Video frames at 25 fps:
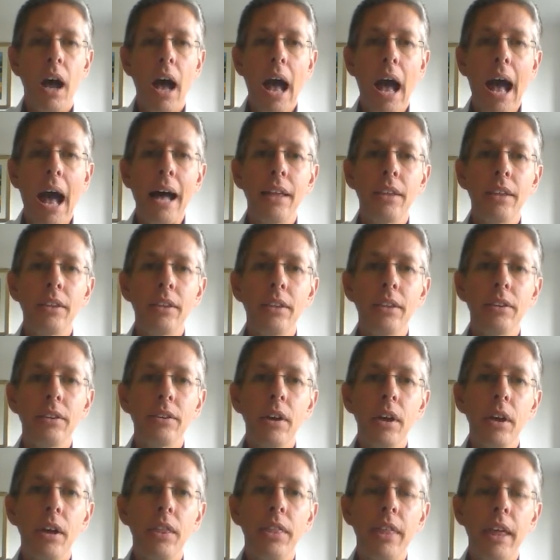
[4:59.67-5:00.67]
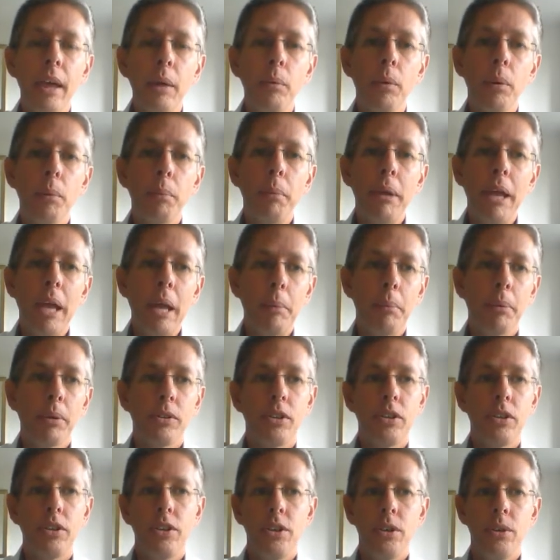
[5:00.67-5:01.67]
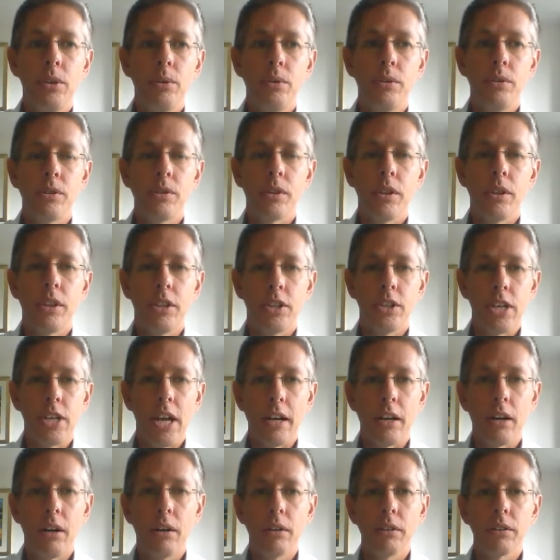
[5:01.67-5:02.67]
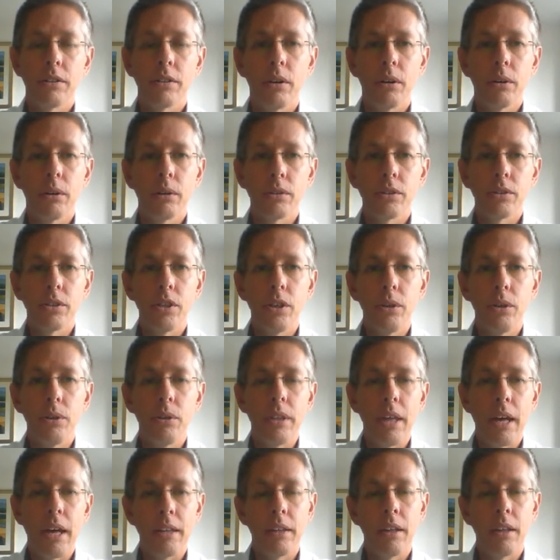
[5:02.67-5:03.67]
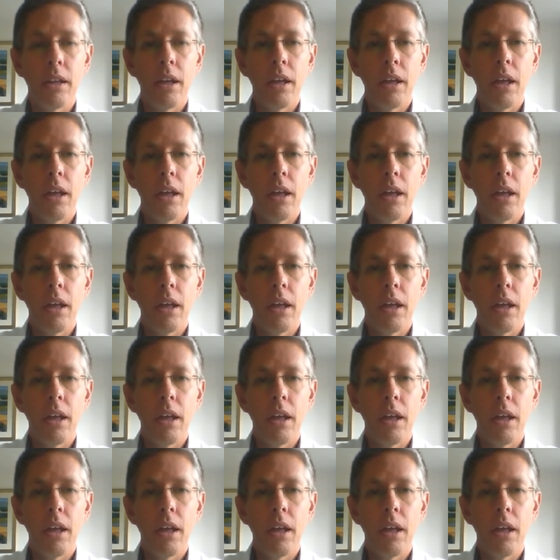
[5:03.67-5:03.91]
and they will be able to use the chat console to then